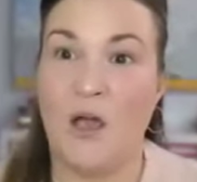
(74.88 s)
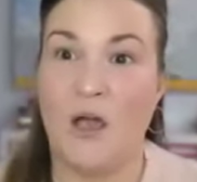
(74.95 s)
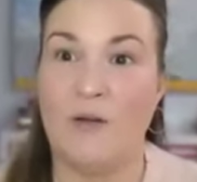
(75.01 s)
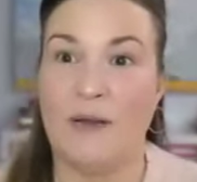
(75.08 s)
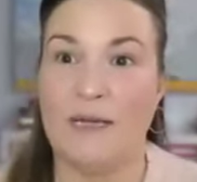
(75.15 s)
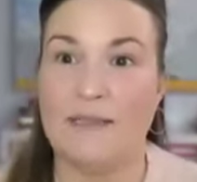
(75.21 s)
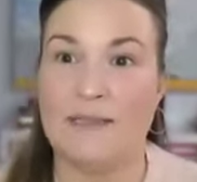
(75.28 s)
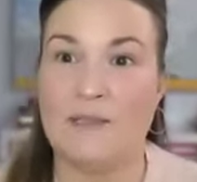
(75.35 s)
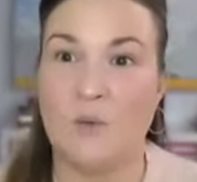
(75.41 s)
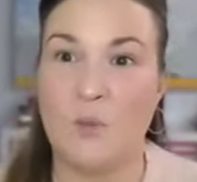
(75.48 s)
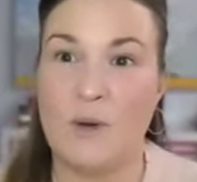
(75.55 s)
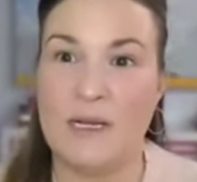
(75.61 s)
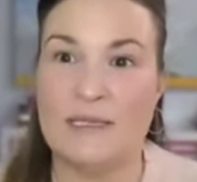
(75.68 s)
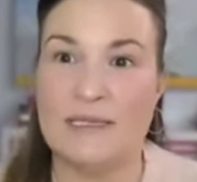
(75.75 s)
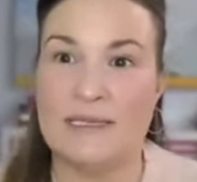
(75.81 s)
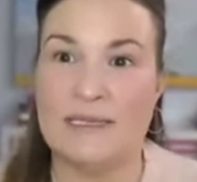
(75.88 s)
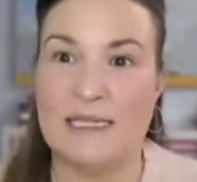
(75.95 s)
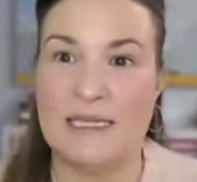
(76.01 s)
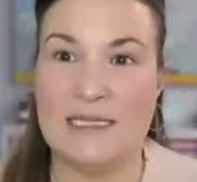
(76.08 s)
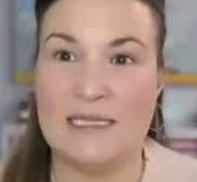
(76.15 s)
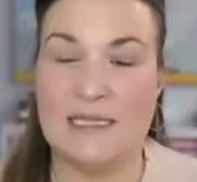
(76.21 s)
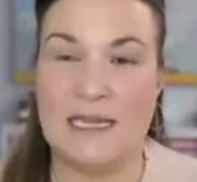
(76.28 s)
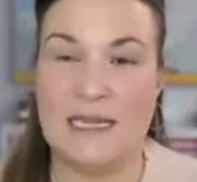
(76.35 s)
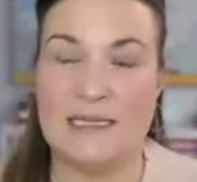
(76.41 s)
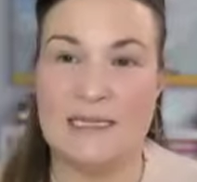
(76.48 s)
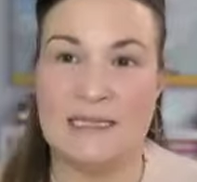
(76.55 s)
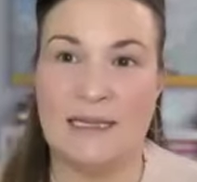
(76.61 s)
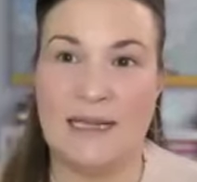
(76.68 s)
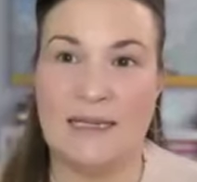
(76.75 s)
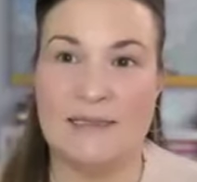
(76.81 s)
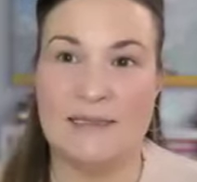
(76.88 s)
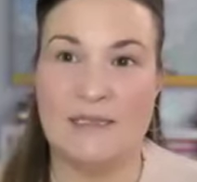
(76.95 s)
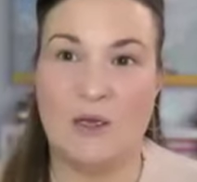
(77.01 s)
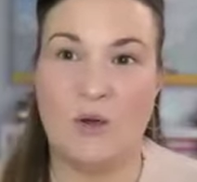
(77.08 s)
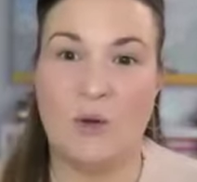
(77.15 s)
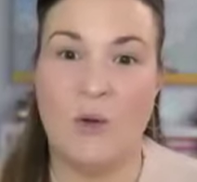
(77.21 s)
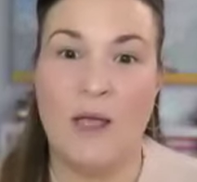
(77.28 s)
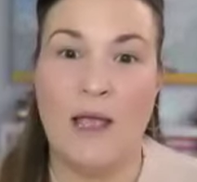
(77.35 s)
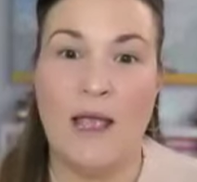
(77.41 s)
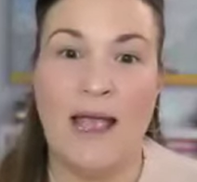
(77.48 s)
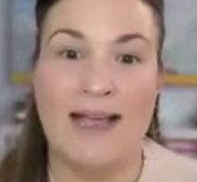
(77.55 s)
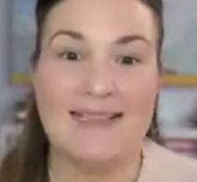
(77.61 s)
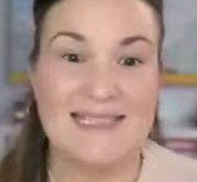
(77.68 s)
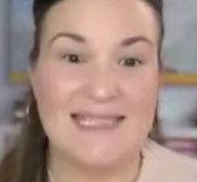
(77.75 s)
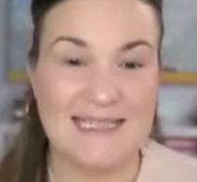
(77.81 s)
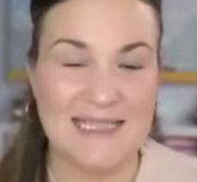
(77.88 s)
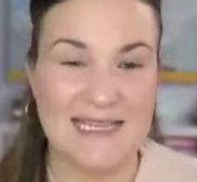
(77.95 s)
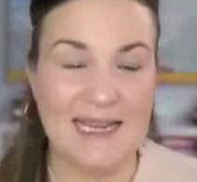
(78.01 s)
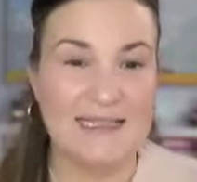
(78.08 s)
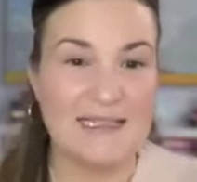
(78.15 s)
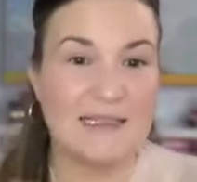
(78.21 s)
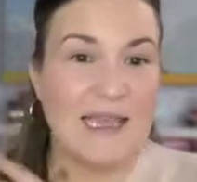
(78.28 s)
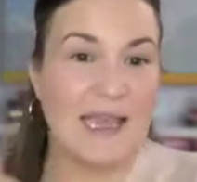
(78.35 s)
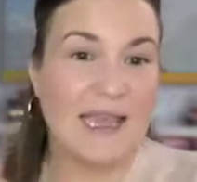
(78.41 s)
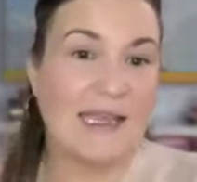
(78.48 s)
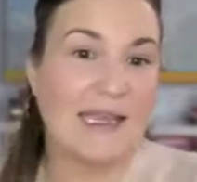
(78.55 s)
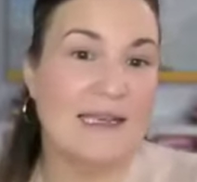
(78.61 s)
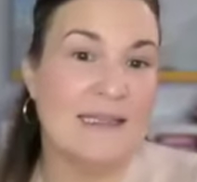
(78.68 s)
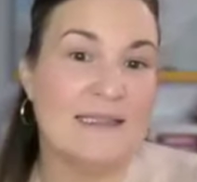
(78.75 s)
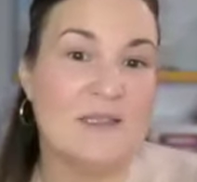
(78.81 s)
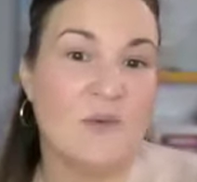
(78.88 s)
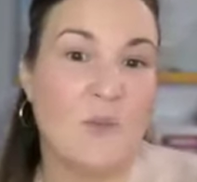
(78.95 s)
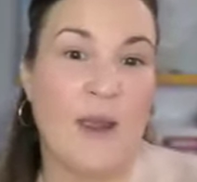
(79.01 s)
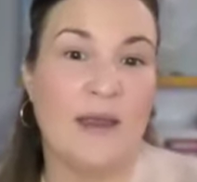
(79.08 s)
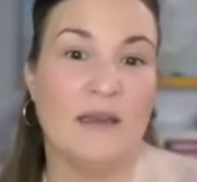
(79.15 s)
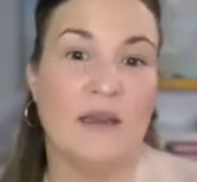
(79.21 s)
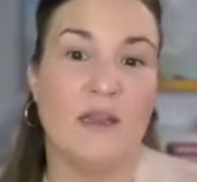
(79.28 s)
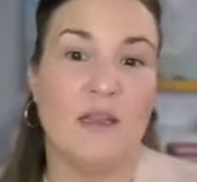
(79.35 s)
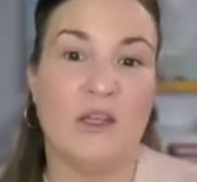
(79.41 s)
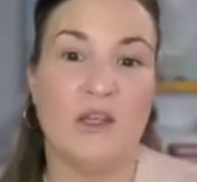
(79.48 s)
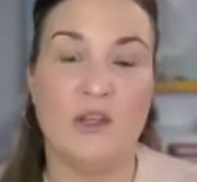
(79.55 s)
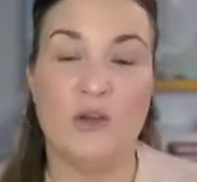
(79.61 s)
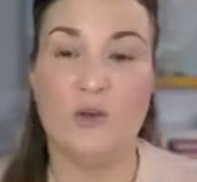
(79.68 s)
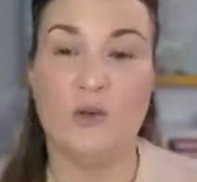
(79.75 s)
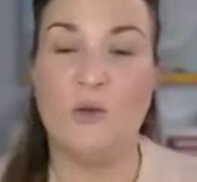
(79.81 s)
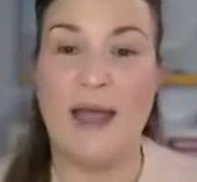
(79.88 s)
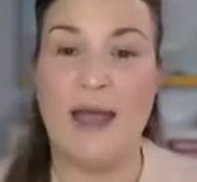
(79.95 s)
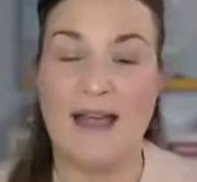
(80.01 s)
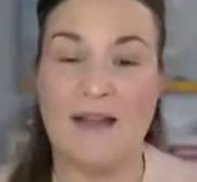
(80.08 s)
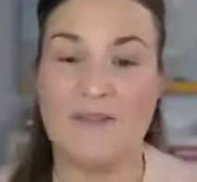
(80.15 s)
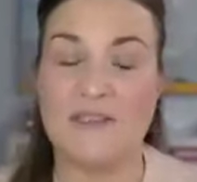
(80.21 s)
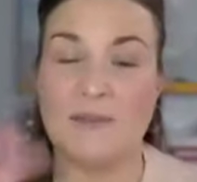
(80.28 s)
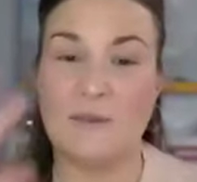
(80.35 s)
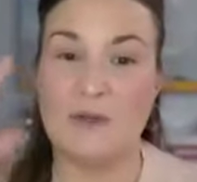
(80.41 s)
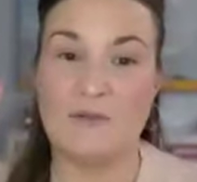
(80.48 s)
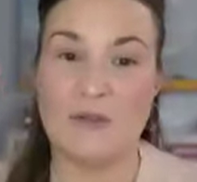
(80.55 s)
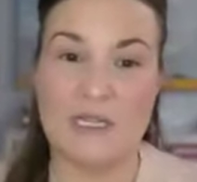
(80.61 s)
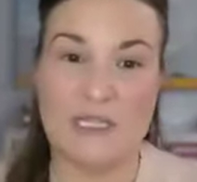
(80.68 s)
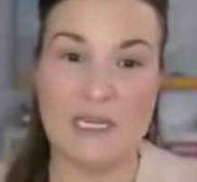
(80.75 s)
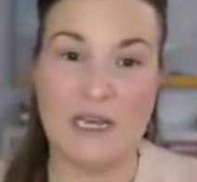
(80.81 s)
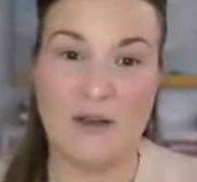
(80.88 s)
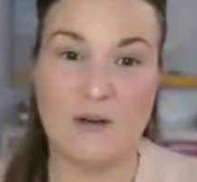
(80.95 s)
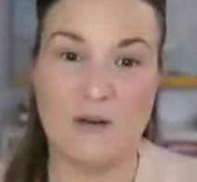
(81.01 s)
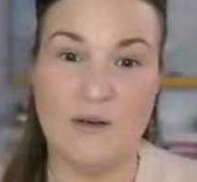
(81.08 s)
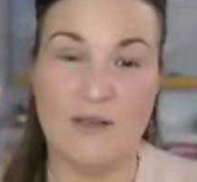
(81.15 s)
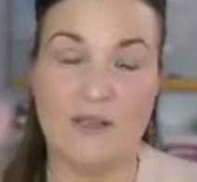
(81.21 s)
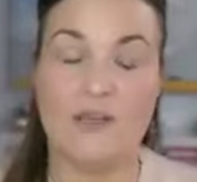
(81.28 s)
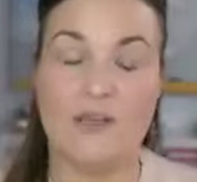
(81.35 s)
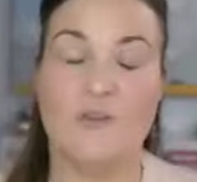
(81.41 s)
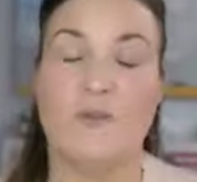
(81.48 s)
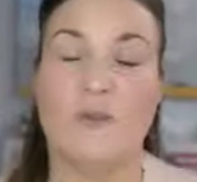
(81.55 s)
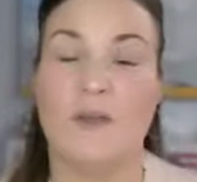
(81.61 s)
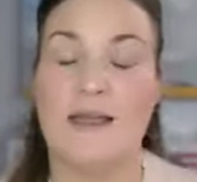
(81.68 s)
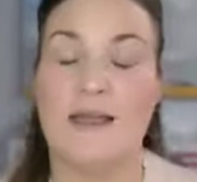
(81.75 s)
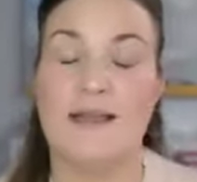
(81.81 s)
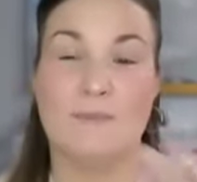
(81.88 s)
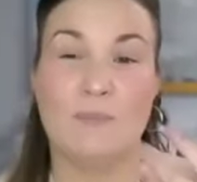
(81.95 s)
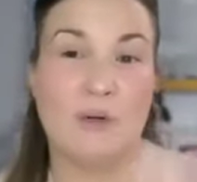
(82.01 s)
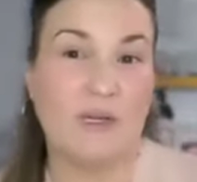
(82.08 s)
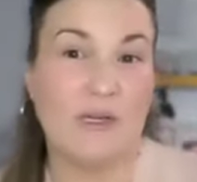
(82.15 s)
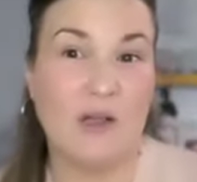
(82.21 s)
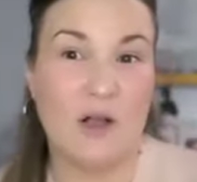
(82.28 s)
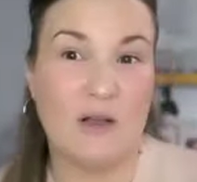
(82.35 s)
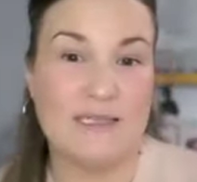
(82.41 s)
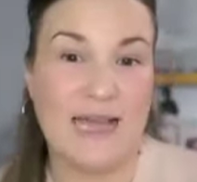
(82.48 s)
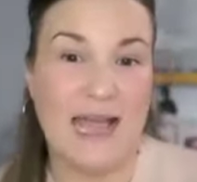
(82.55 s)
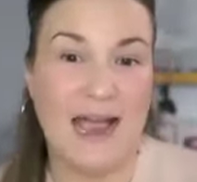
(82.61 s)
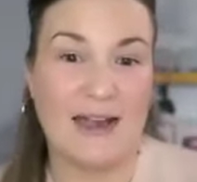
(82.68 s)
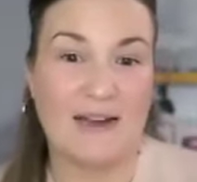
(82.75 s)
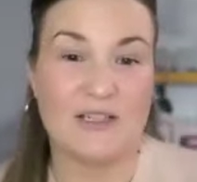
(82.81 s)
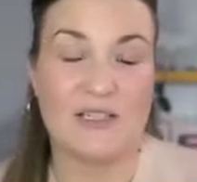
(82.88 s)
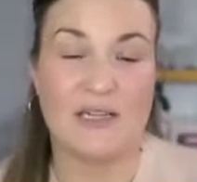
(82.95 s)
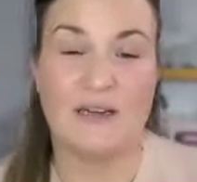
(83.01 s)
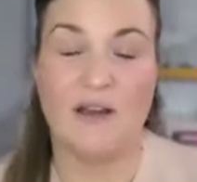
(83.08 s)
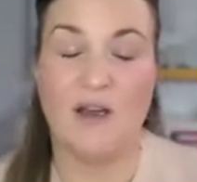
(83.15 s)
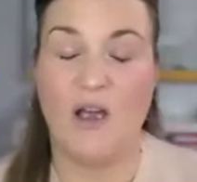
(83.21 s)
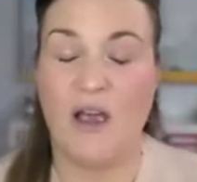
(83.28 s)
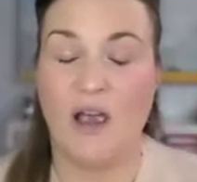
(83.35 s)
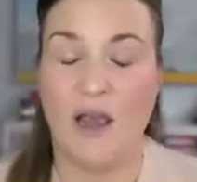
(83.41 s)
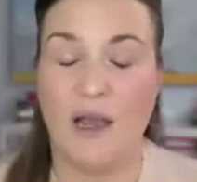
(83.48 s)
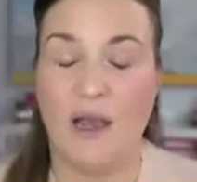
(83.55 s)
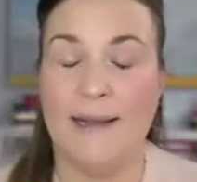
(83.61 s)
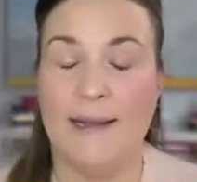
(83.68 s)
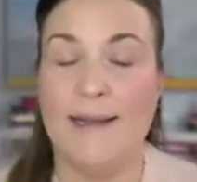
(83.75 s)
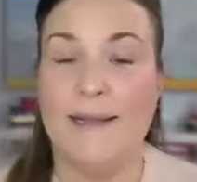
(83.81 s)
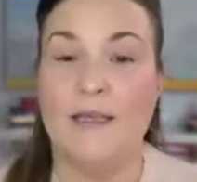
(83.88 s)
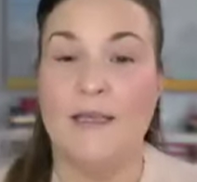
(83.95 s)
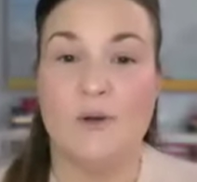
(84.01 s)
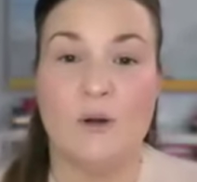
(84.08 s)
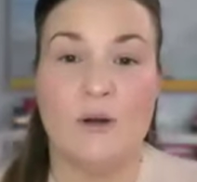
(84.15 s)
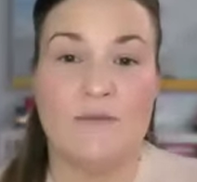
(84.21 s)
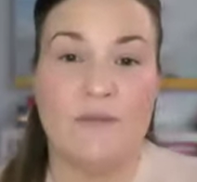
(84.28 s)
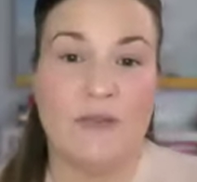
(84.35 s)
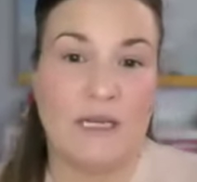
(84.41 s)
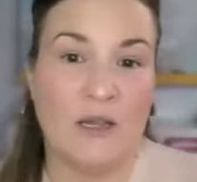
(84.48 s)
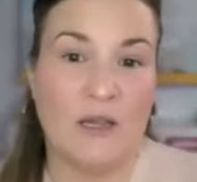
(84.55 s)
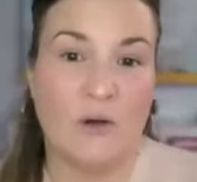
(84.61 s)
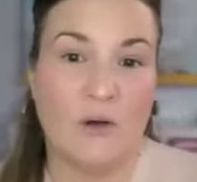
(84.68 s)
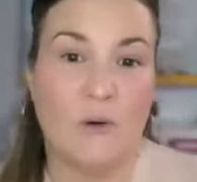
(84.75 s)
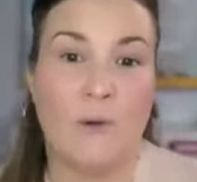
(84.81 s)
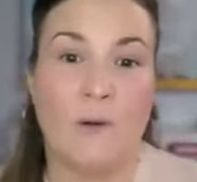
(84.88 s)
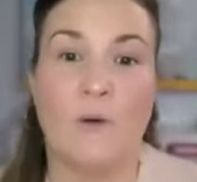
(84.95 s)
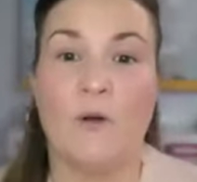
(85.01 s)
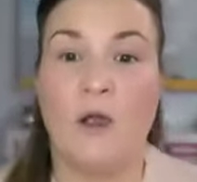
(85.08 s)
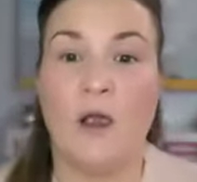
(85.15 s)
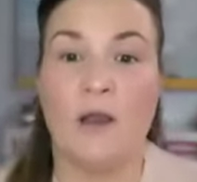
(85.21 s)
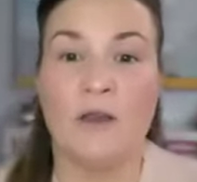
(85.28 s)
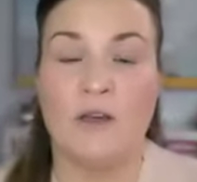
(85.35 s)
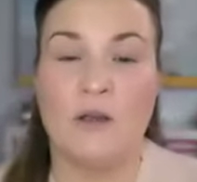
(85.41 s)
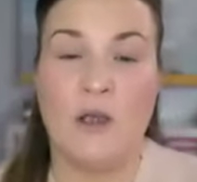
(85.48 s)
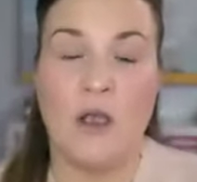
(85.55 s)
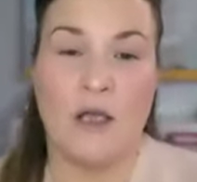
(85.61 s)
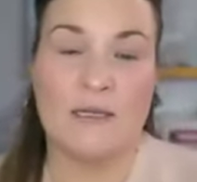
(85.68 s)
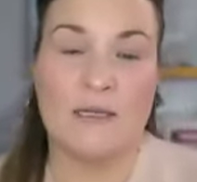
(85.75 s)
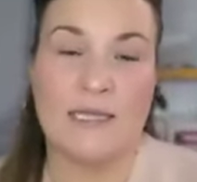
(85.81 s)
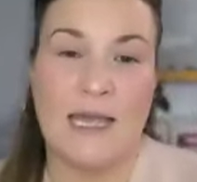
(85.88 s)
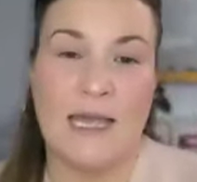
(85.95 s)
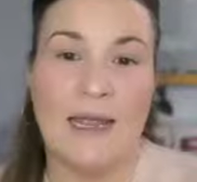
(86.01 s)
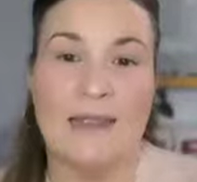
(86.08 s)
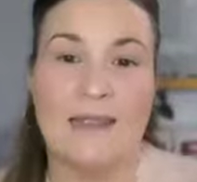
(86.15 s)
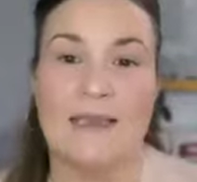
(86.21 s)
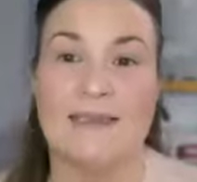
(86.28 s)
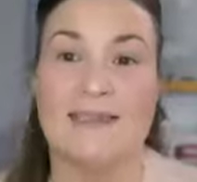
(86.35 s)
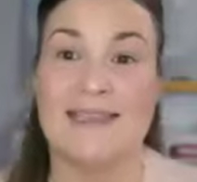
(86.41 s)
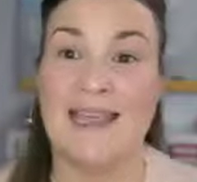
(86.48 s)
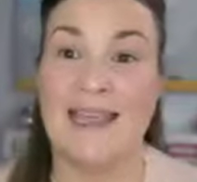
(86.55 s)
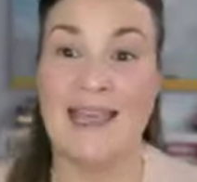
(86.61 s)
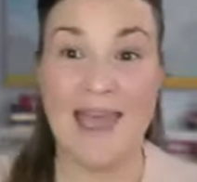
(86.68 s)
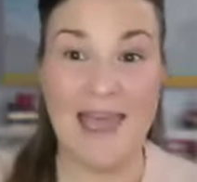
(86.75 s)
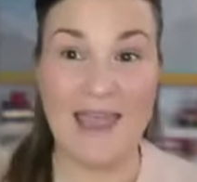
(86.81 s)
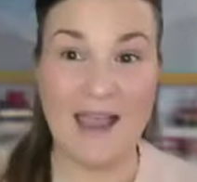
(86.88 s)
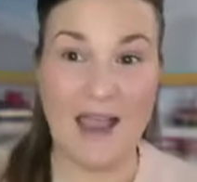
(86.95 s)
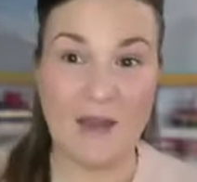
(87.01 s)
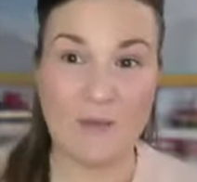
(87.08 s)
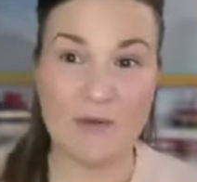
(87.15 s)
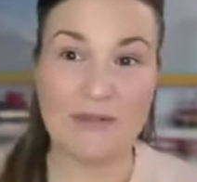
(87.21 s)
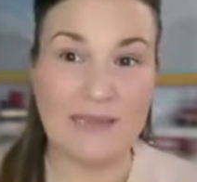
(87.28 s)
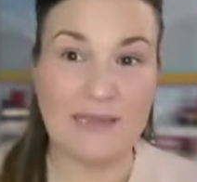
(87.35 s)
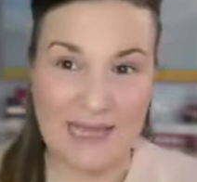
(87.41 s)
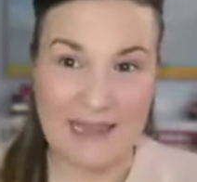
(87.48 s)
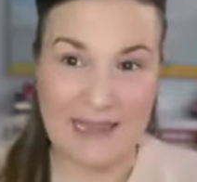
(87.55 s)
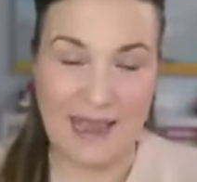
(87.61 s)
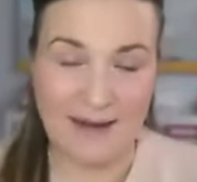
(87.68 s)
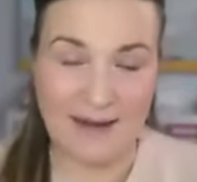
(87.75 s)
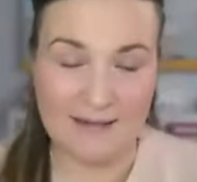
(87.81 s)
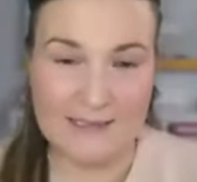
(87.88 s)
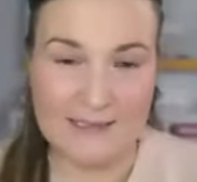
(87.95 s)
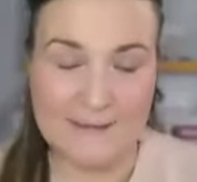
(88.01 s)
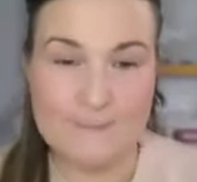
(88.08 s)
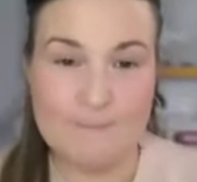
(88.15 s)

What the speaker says: All right, so what is a CTA delay? So a CTA delay is when you have someone reach out, you've put a call to action on your video or on your content, and they say, hey, I would like that.